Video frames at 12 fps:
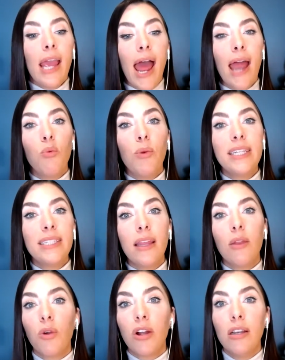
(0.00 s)
and we say
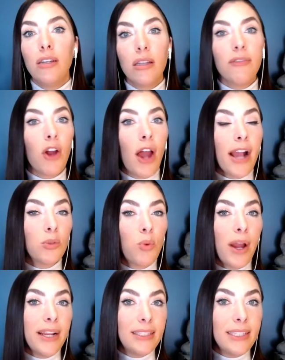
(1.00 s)
that we're gonna deliver X,
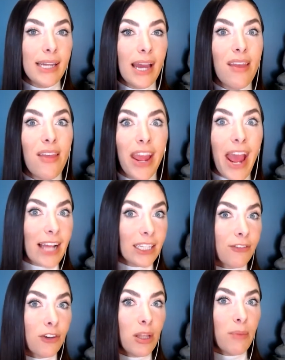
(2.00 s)
Y, and Z, and then they
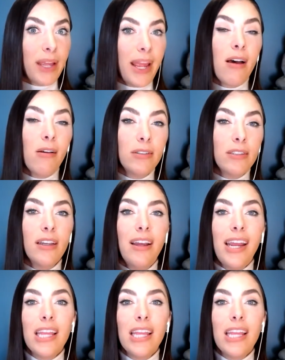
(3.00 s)
ask for something else.